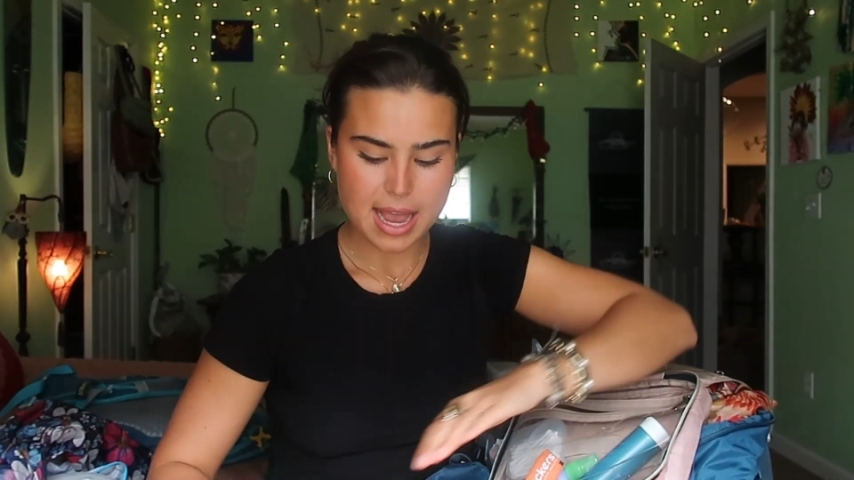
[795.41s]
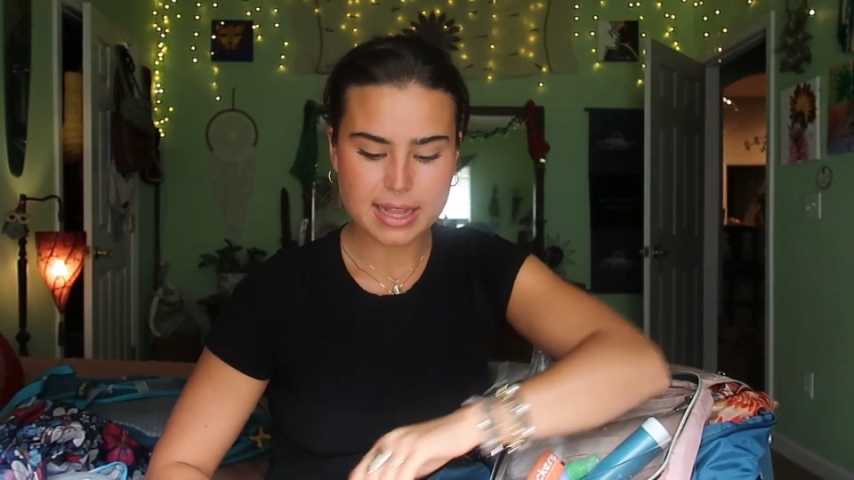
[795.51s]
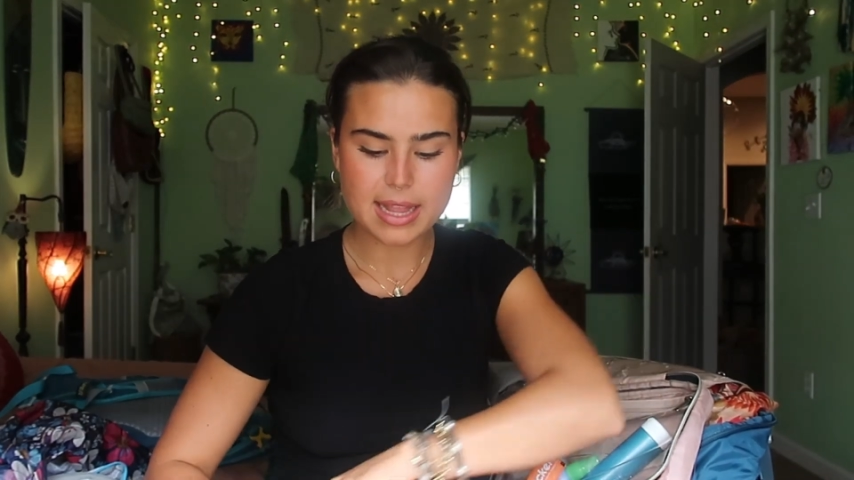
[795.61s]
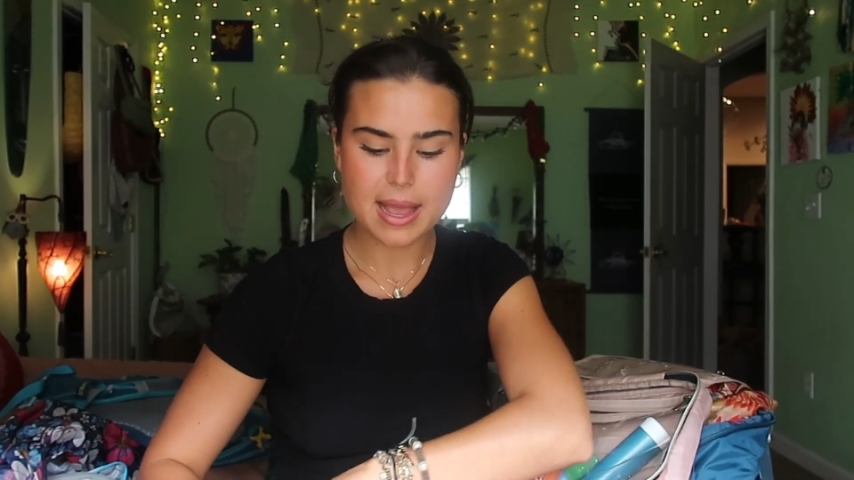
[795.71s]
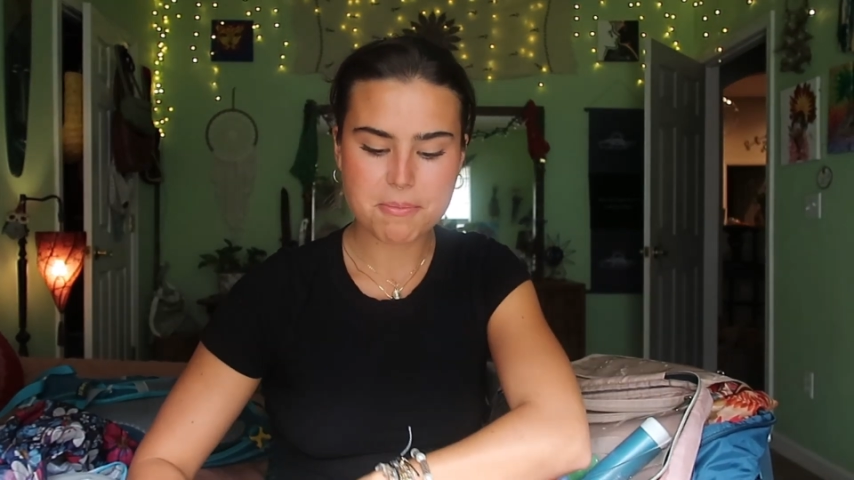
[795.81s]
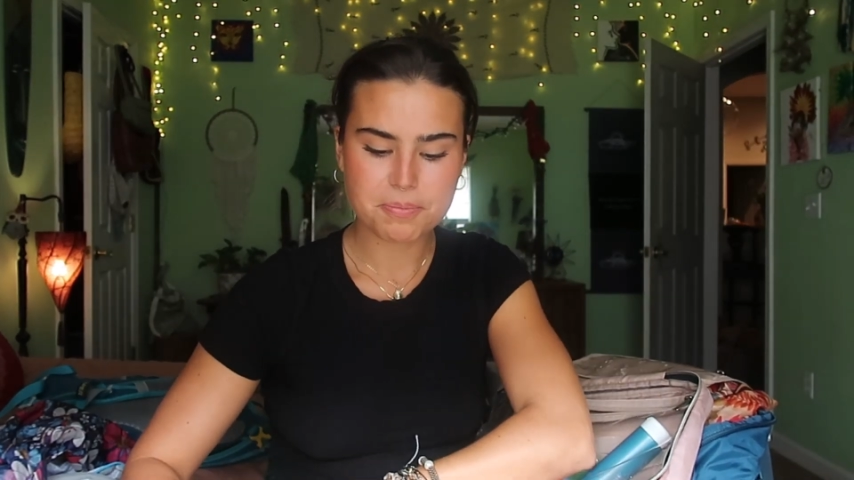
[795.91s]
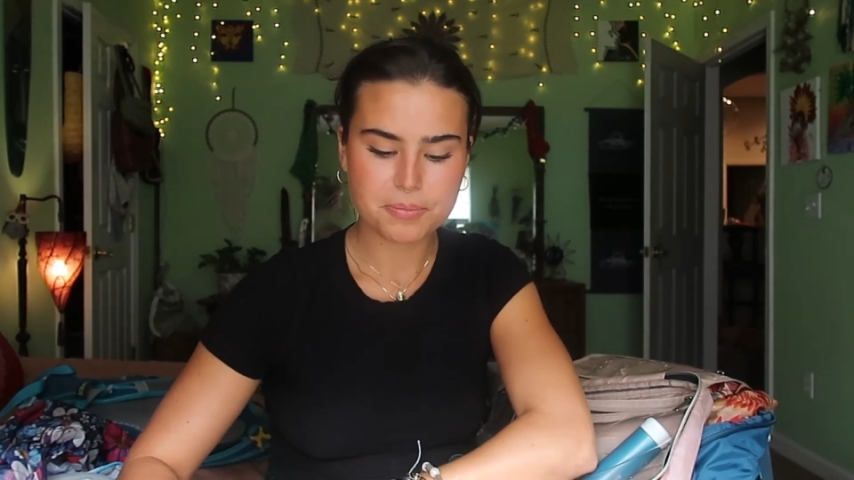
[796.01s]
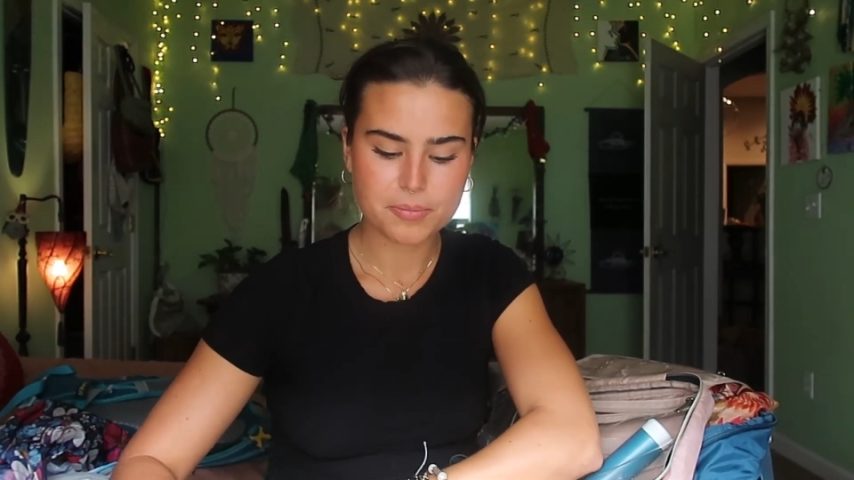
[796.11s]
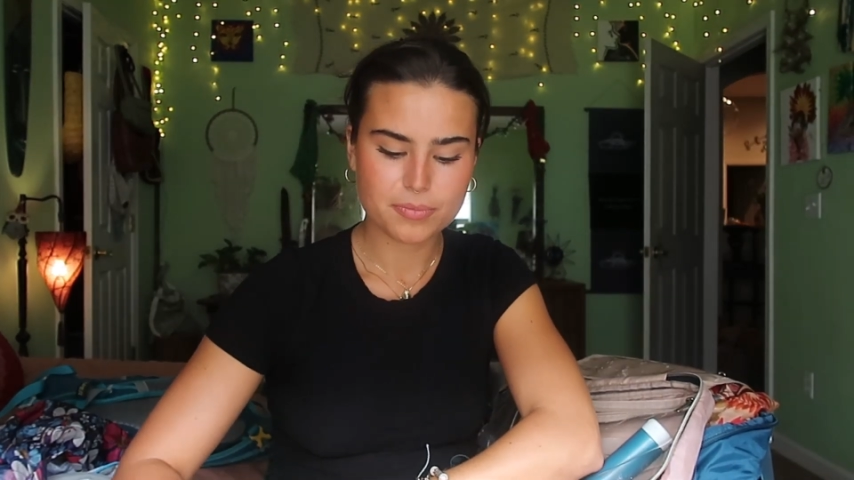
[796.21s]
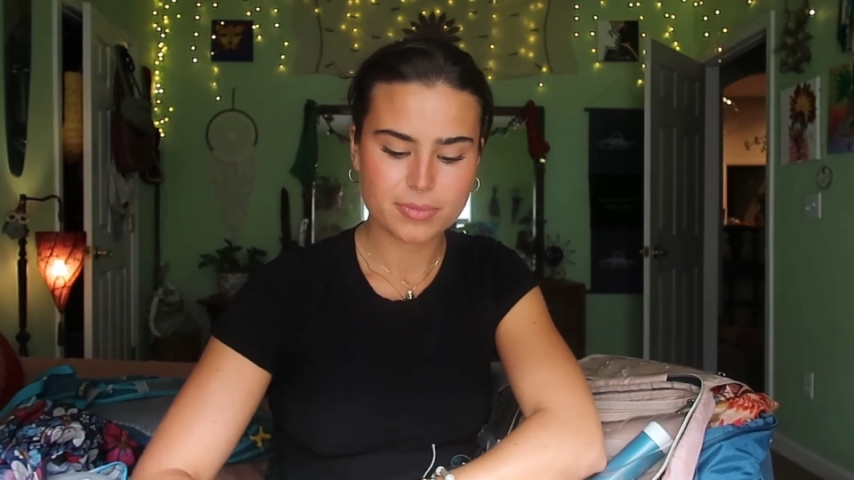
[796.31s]
And
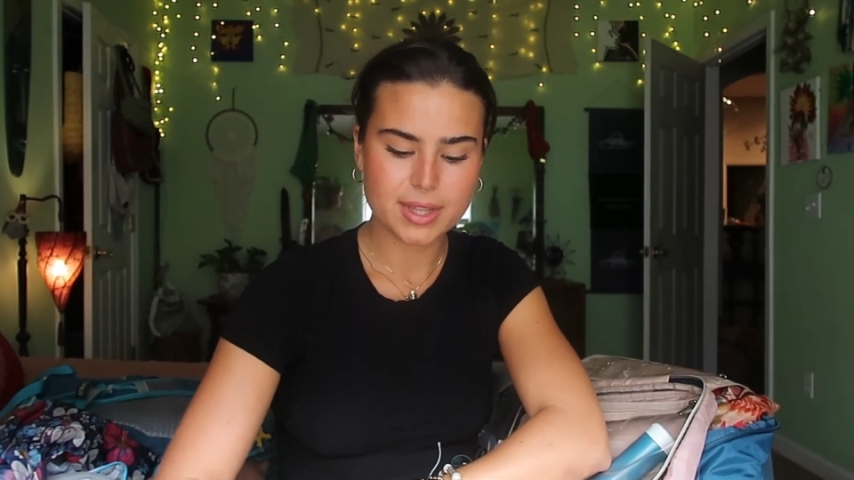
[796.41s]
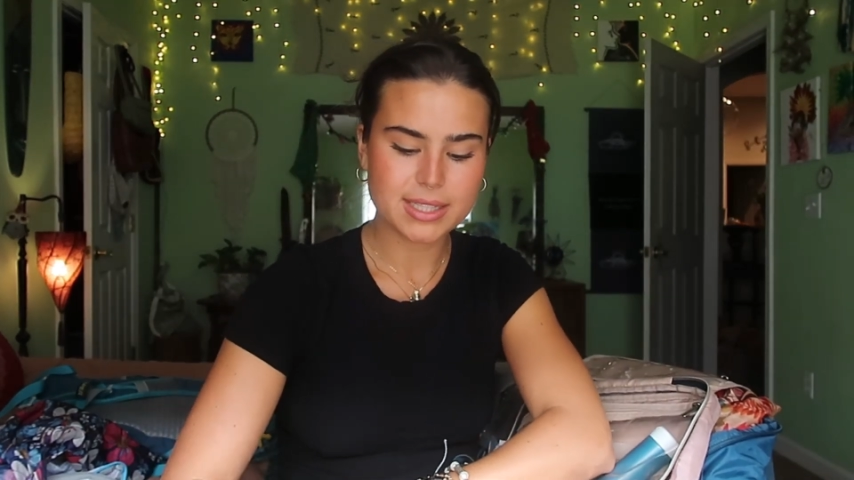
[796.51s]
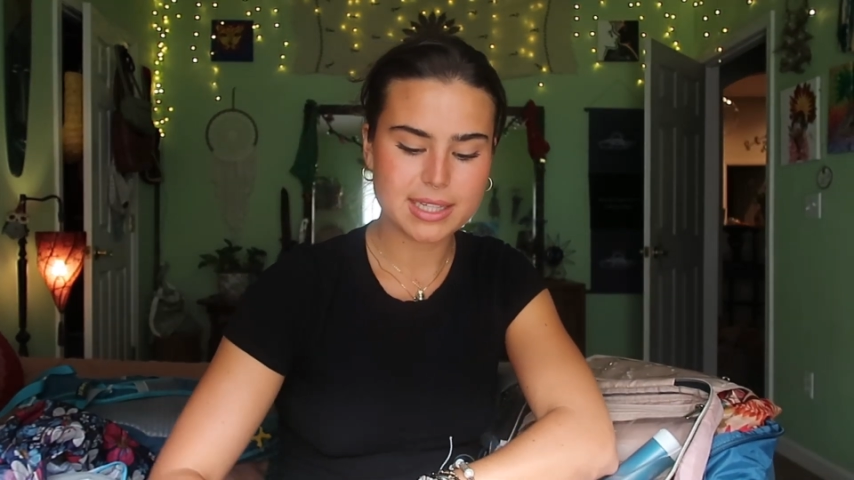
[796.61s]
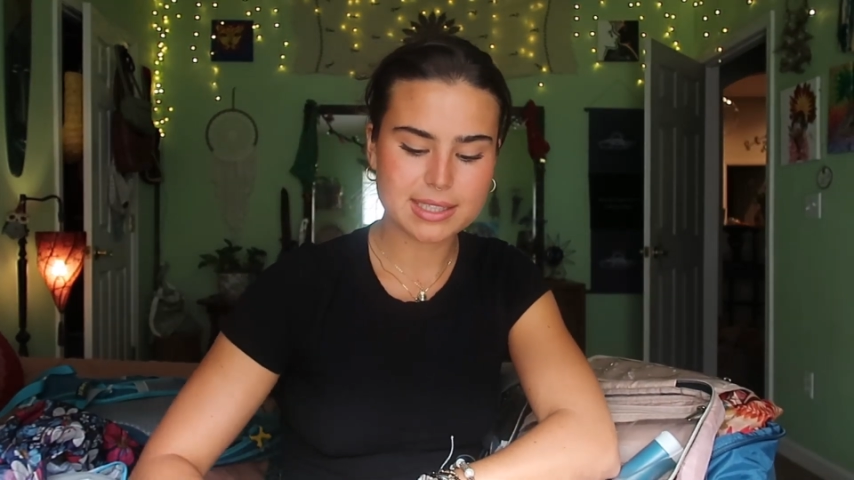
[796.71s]
then this